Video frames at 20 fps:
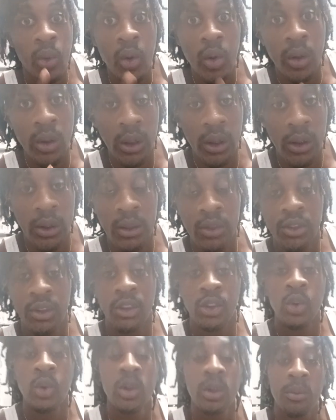up real clear. He
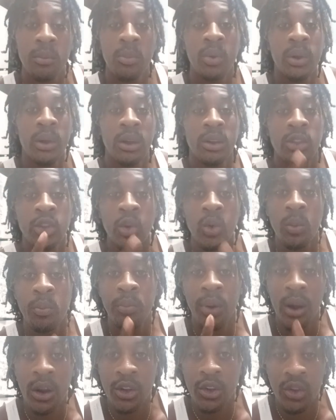said, you can bring a new
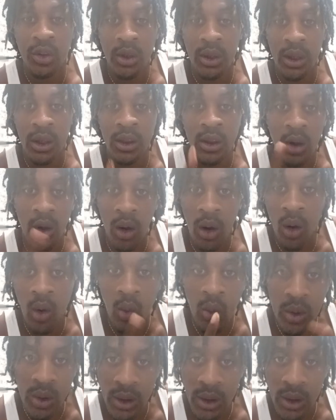person in an old